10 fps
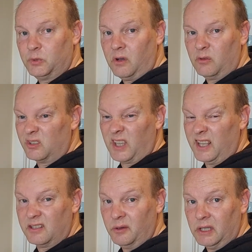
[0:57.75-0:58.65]
I'll just
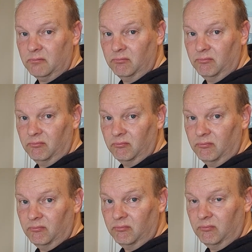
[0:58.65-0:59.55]
get to it
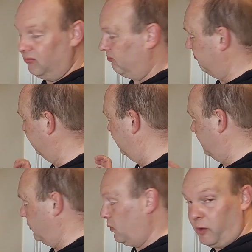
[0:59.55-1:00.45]

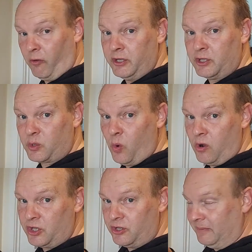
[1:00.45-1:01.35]
with orange
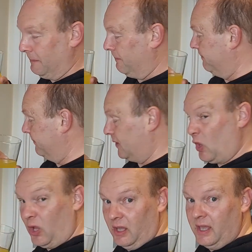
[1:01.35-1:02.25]
squash.
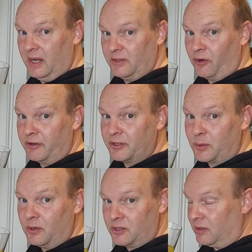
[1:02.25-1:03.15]
It is orange
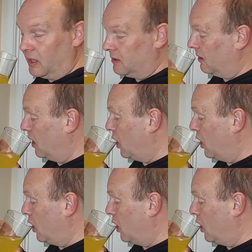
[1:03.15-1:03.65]
squash, honest.